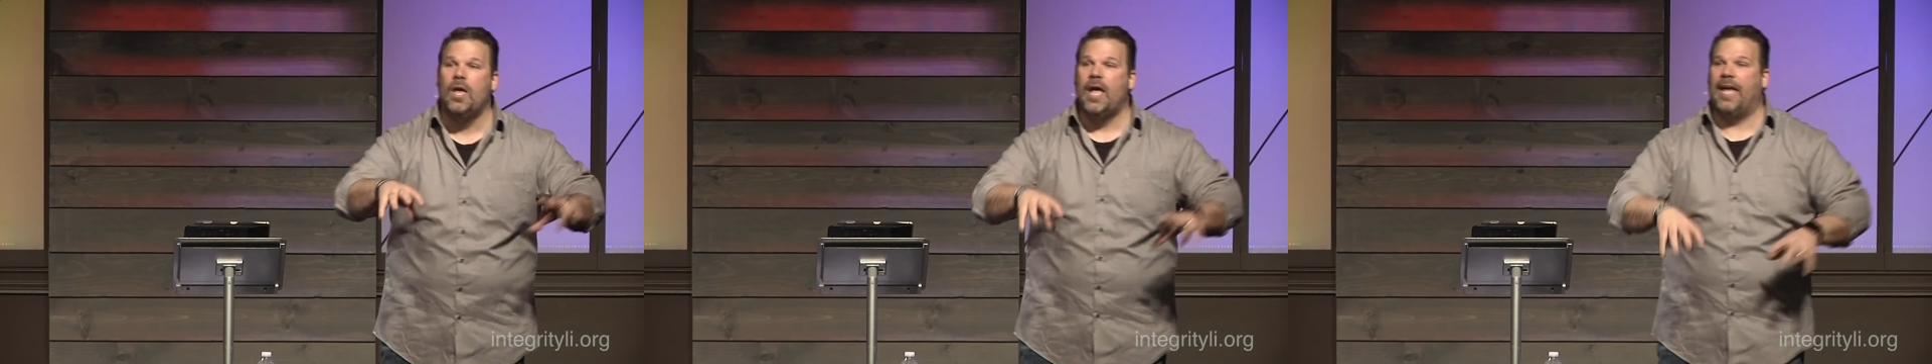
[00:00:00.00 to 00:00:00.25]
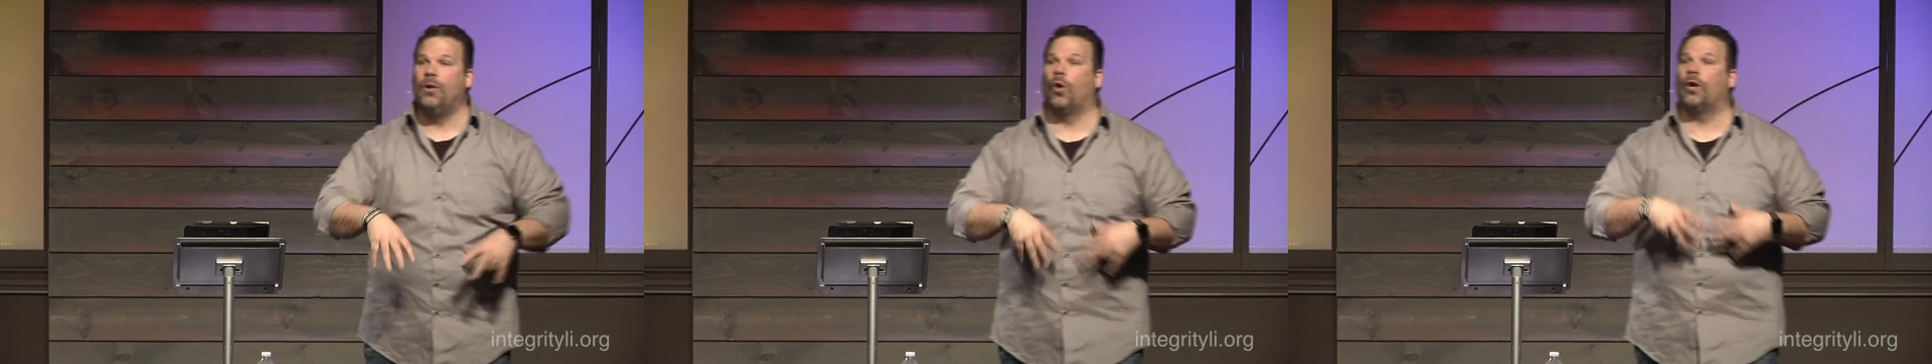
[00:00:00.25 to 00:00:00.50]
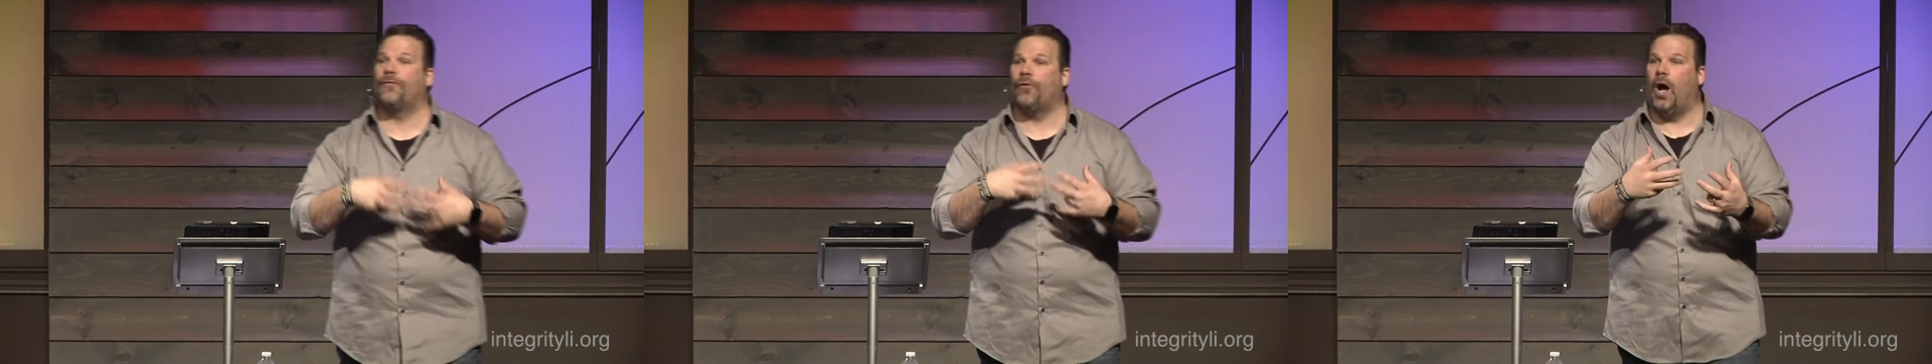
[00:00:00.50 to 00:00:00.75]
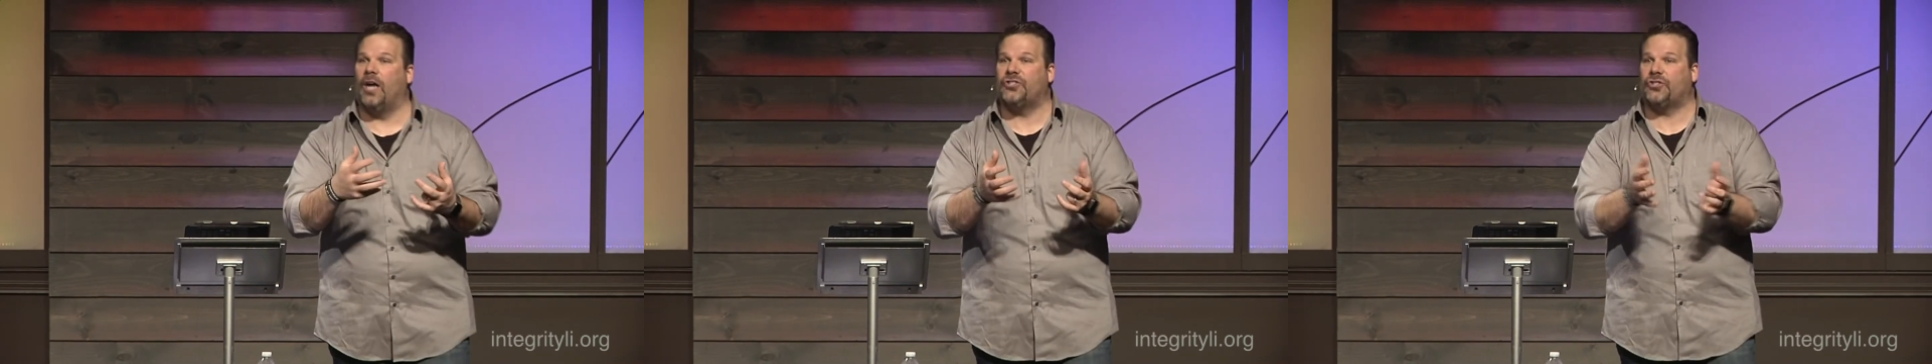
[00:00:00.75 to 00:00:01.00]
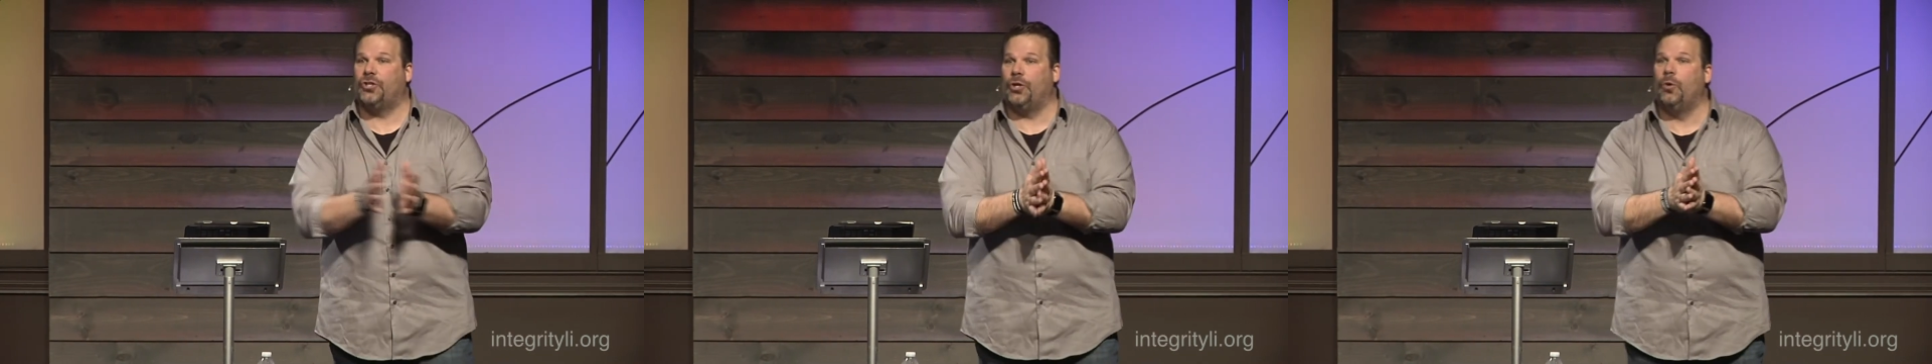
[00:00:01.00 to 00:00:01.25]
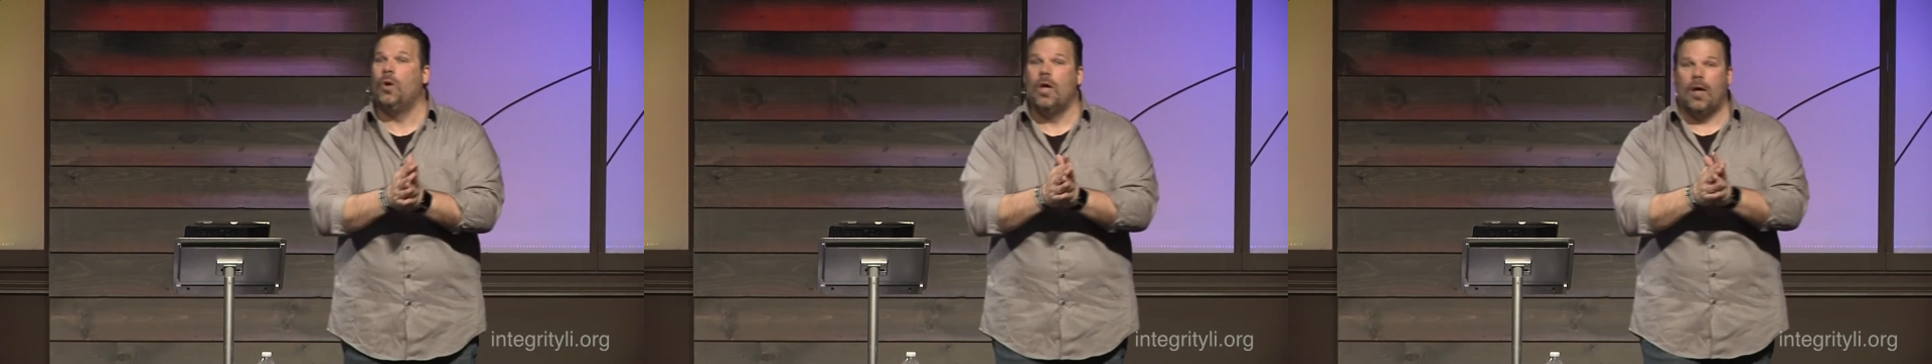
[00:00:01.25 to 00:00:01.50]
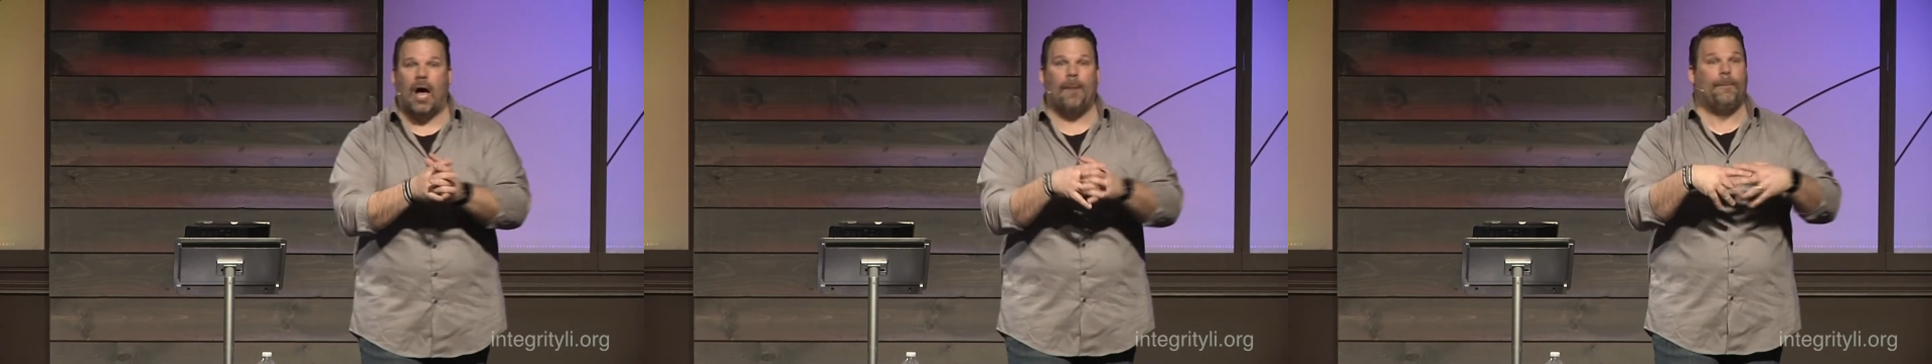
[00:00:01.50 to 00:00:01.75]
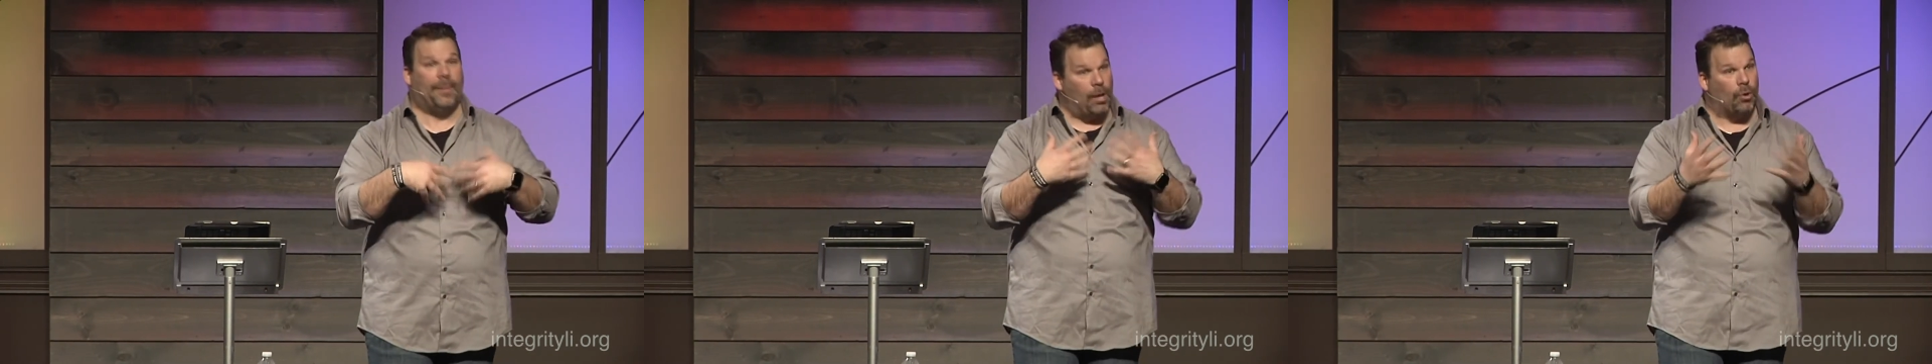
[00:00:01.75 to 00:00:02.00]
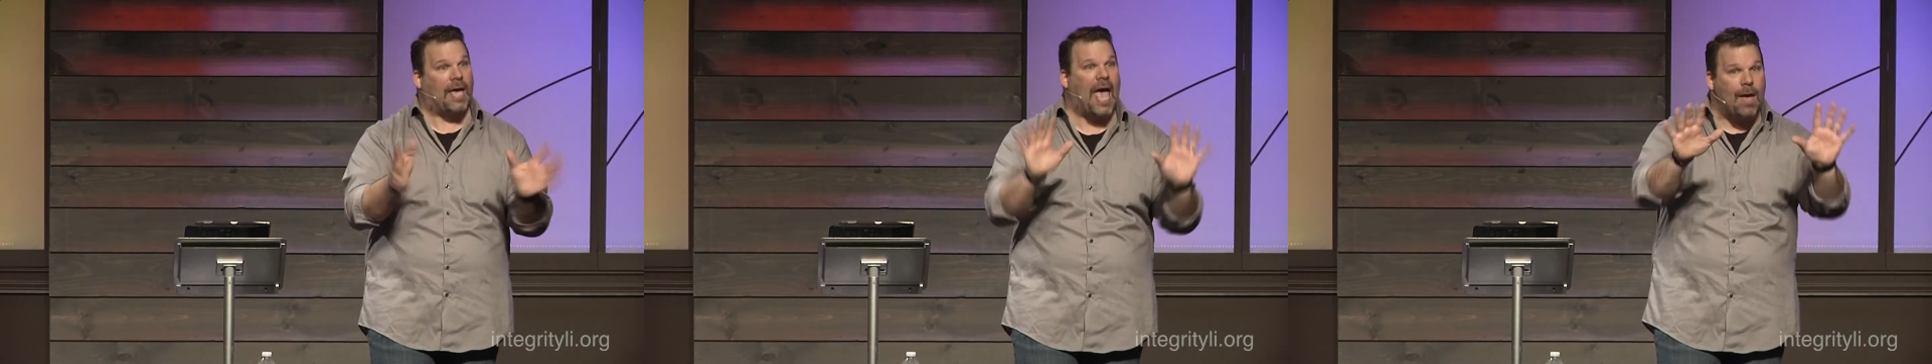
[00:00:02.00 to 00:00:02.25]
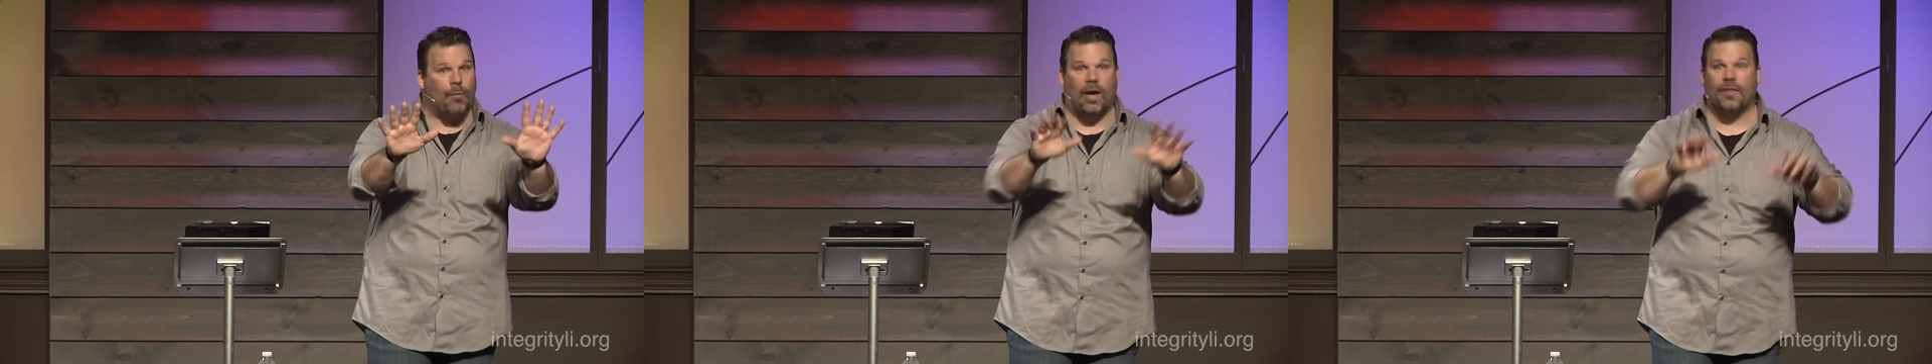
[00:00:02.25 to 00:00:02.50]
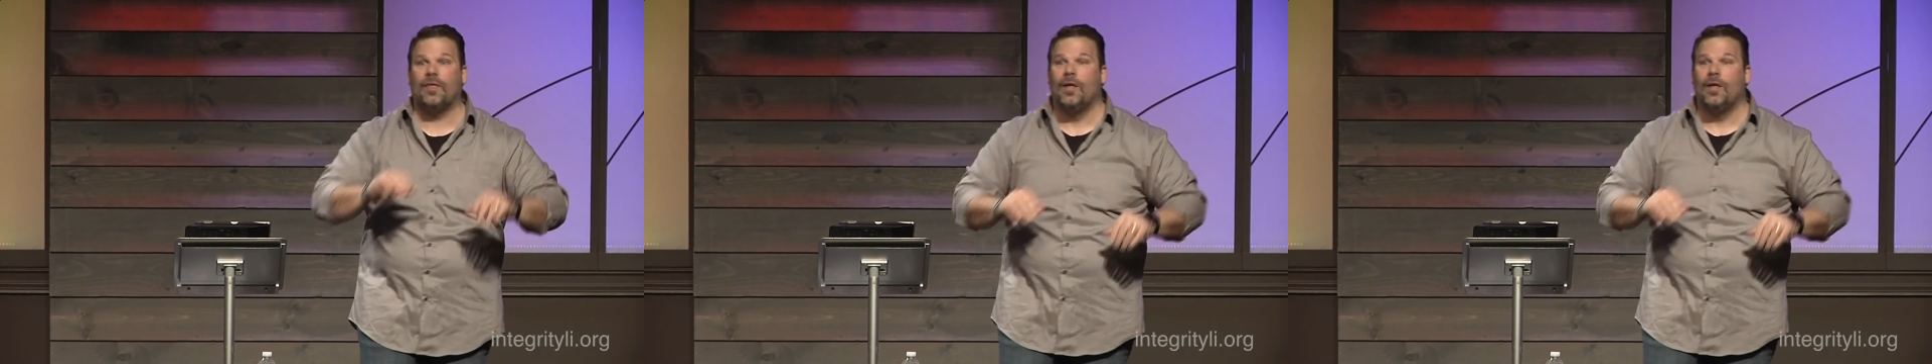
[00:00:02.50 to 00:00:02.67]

in order for us to uh, be okay with